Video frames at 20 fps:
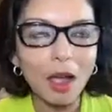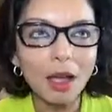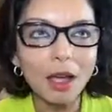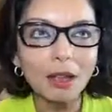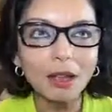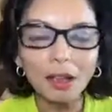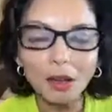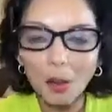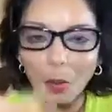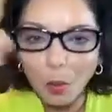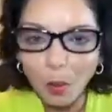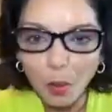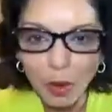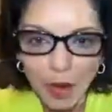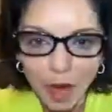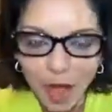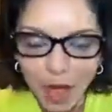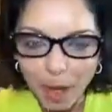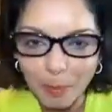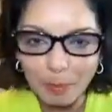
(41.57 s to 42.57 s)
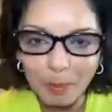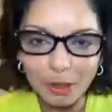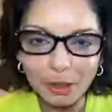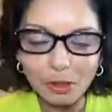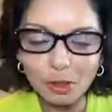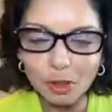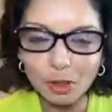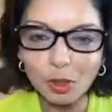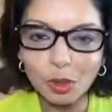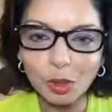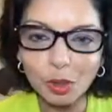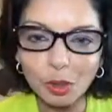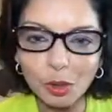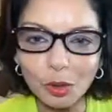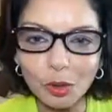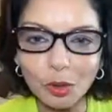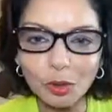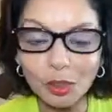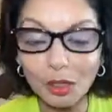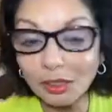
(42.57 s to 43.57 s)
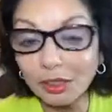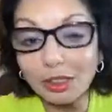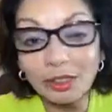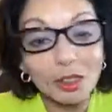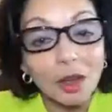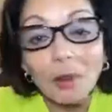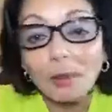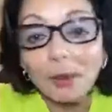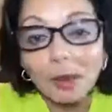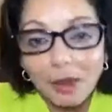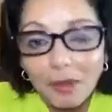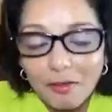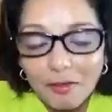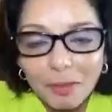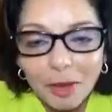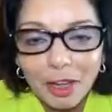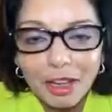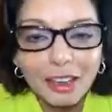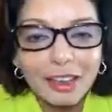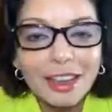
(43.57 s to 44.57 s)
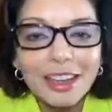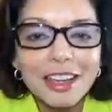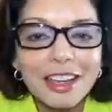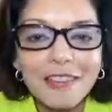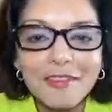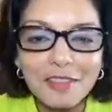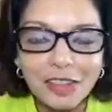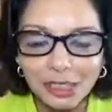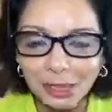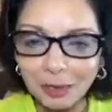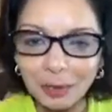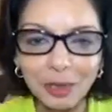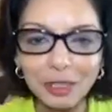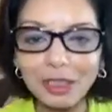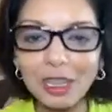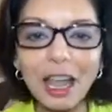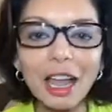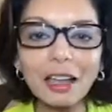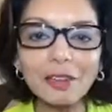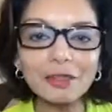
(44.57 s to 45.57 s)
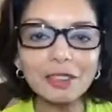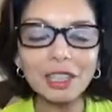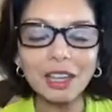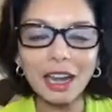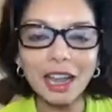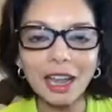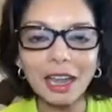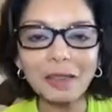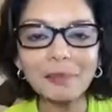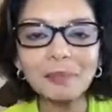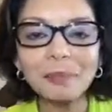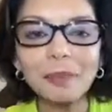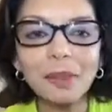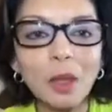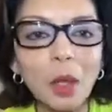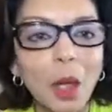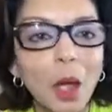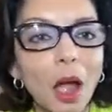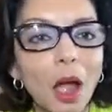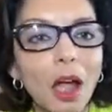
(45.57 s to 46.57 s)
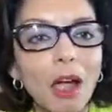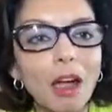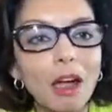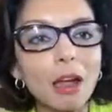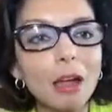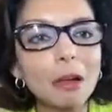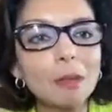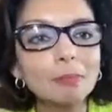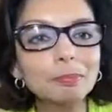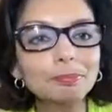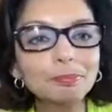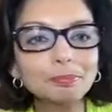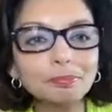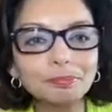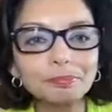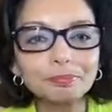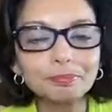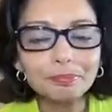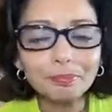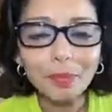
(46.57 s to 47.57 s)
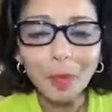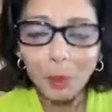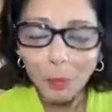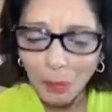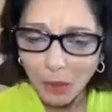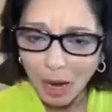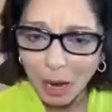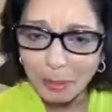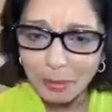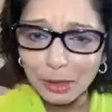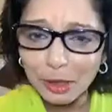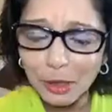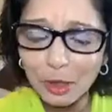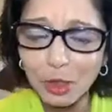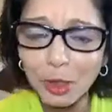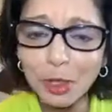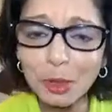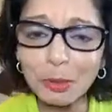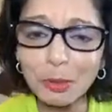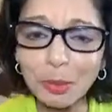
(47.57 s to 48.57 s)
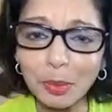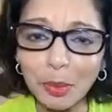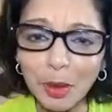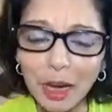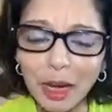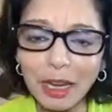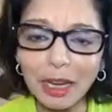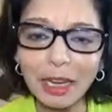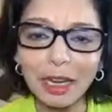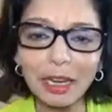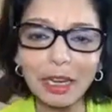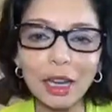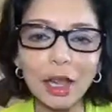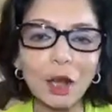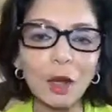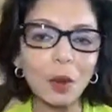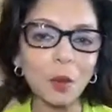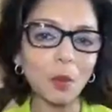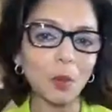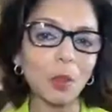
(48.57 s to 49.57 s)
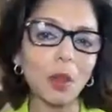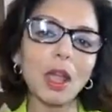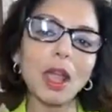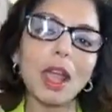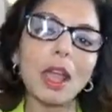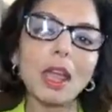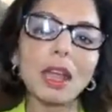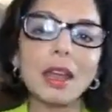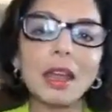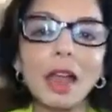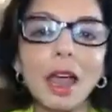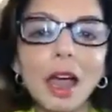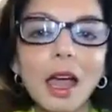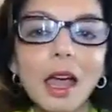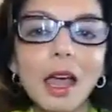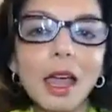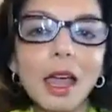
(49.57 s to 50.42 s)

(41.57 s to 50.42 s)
what happens to, this is the topic of my Facebook Live today. What happens to your brain when